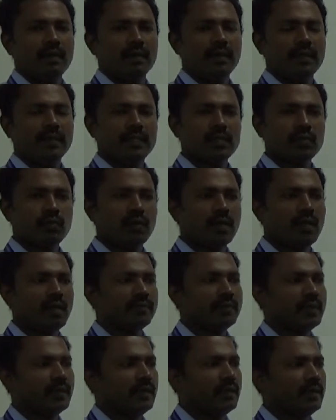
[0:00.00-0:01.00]
It is one
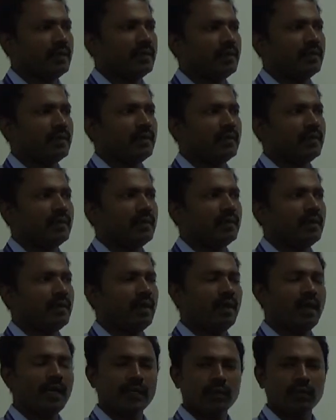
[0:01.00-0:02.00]
of the
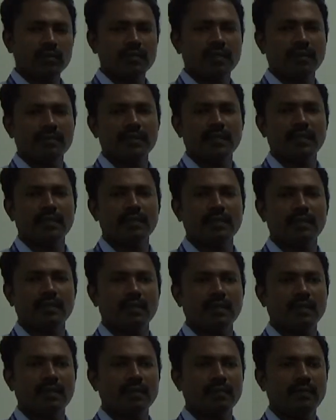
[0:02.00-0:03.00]
elective subjects
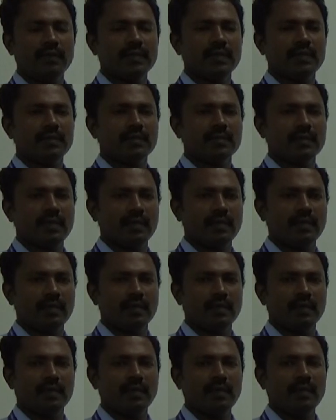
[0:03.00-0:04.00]
which is
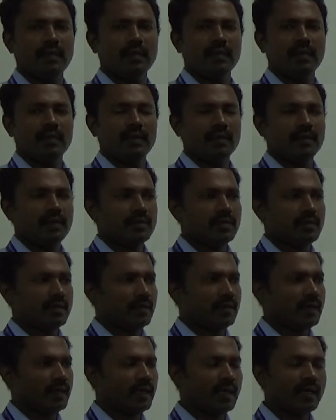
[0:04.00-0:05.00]

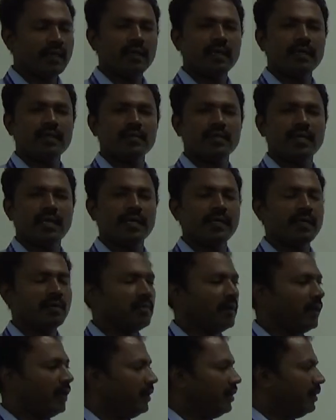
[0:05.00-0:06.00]
currently studied
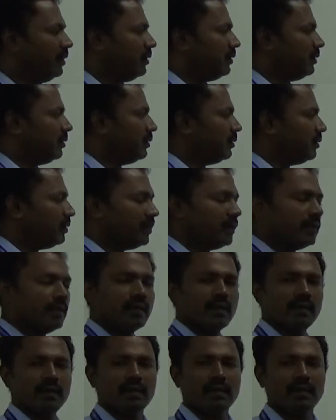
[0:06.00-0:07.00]
by third
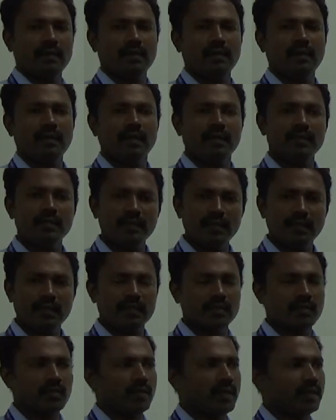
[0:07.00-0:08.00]
year
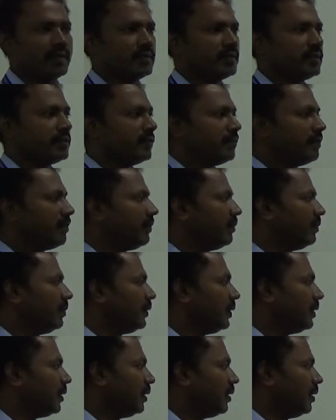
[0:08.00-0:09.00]
engineering students.
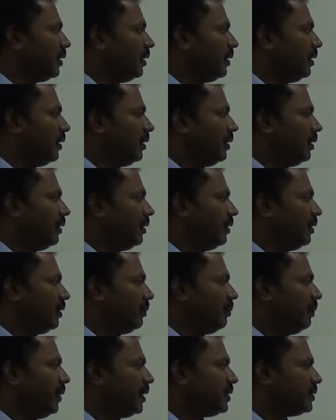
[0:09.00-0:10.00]

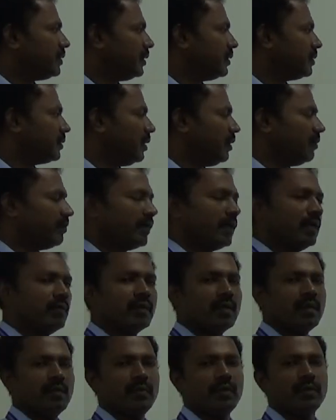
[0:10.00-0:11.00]
Basics of
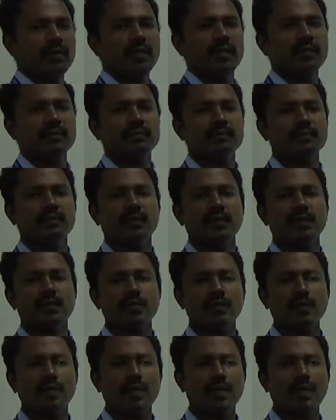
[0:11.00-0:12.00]
cloud computing.
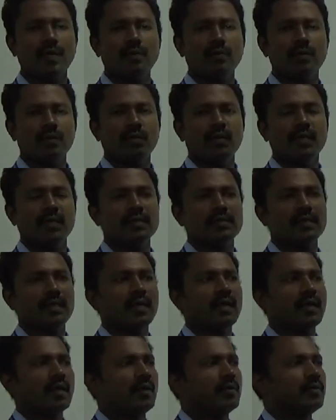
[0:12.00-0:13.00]
So cloud, what is
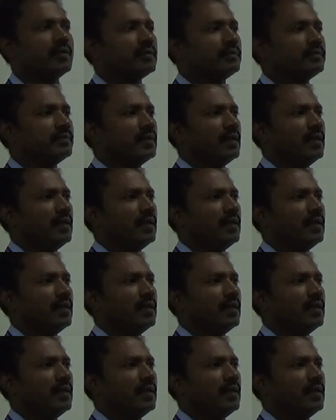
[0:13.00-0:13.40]
a cloud?